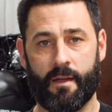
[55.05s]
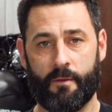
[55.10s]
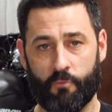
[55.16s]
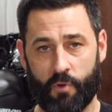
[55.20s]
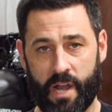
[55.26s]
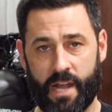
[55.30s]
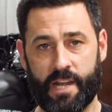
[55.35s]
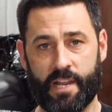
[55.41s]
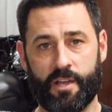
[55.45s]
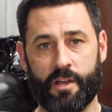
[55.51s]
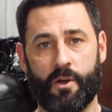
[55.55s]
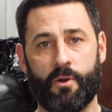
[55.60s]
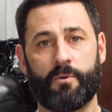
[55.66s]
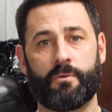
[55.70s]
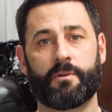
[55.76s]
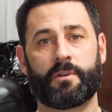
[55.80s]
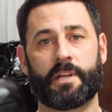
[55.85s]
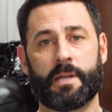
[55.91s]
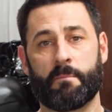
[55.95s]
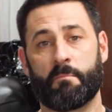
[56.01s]
radio
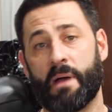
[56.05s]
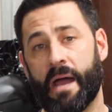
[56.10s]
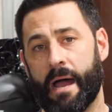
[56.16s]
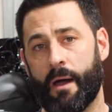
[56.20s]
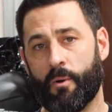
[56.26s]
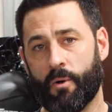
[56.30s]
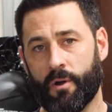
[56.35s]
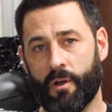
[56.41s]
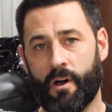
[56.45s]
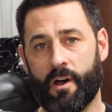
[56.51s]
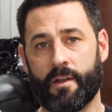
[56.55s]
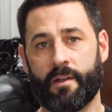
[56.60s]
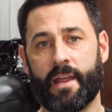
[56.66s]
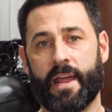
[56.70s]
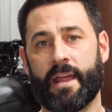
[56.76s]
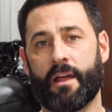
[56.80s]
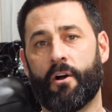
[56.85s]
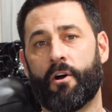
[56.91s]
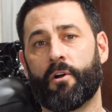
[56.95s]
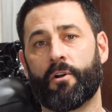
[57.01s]
can power on
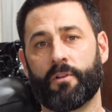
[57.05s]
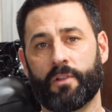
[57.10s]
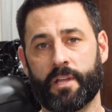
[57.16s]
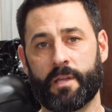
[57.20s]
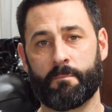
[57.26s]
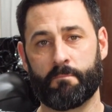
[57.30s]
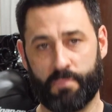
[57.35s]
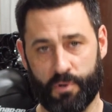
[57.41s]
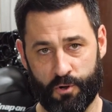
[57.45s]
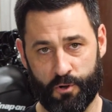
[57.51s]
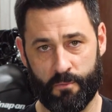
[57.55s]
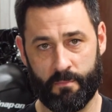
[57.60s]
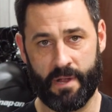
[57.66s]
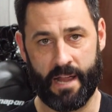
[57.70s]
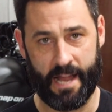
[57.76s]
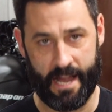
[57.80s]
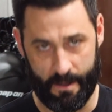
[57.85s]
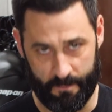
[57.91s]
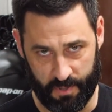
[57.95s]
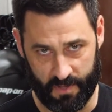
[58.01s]
a Harley boom
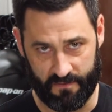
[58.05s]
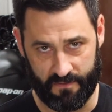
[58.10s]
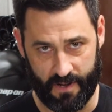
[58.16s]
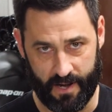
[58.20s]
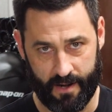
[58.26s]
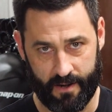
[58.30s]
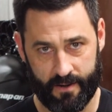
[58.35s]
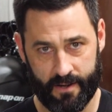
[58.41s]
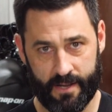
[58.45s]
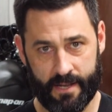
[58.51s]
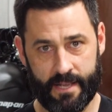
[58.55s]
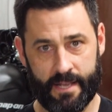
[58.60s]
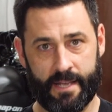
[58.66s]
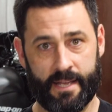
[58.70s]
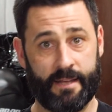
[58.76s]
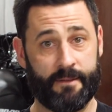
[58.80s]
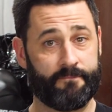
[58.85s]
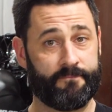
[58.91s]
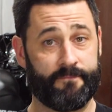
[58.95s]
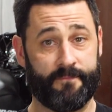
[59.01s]
amplifier.
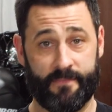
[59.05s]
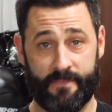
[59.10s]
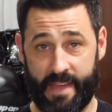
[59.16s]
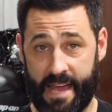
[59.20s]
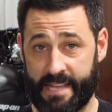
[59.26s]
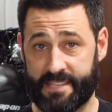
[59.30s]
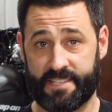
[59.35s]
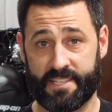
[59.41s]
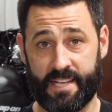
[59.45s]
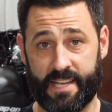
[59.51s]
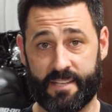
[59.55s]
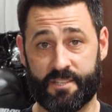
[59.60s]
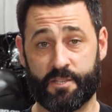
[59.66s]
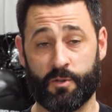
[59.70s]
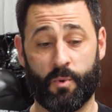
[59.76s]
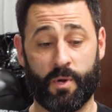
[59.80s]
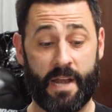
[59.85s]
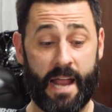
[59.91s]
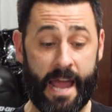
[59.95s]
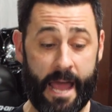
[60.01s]
That's it.
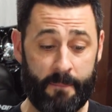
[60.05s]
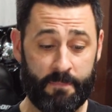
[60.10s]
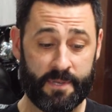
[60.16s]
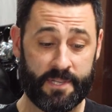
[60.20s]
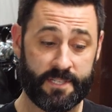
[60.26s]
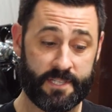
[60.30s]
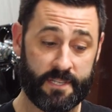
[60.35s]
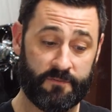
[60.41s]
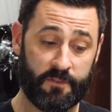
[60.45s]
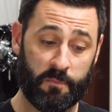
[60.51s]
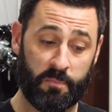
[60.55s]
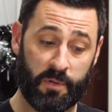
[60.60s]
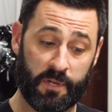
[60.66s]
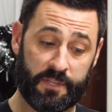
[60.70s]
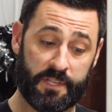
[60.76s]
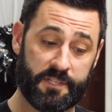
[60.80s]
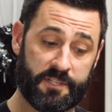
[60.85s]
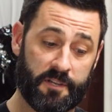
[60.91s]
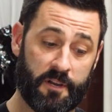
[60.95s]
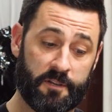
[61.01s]
So what happens if you put
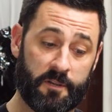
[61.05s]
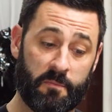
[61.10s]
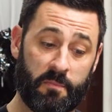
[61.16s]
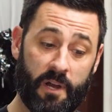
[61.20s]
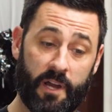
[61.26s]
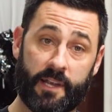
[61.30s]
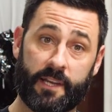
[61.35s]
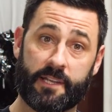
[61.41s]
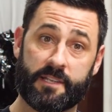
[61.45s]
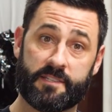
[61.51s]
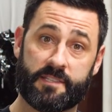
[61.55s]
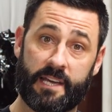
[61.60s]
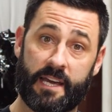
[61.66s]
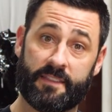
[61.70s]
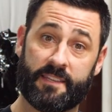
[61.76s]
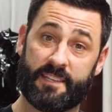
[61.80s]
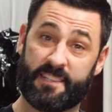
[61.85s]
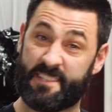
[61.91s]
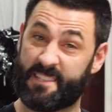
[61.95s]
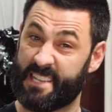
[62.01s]
this on your bike is
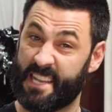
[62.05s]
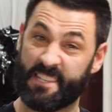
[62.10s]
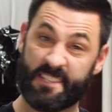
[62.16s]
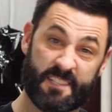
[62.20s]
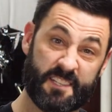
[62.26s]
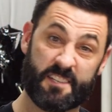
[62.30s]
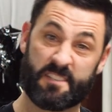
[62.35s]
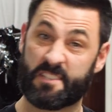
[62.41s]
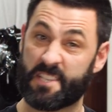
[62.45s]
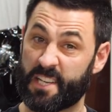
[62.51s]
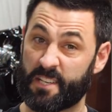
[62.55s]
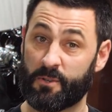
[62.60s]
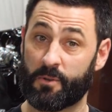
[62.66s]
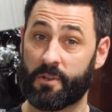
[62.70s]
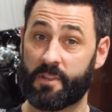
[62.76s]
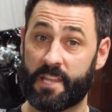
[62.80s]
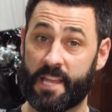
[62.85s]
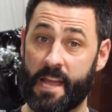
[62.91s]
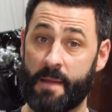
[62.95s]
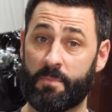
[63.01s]
that this sends the signal
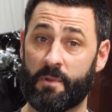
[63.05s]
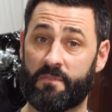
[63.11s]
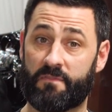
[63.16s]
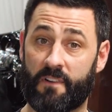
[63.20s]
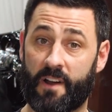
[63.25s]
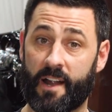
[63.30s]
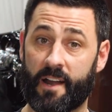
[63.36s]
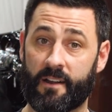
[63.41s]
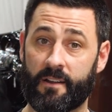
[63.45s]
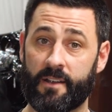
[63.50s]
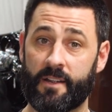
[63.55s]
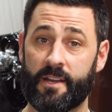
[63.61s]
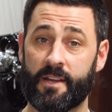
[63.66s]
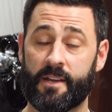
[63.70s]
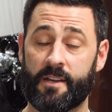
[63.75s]
to the amplifier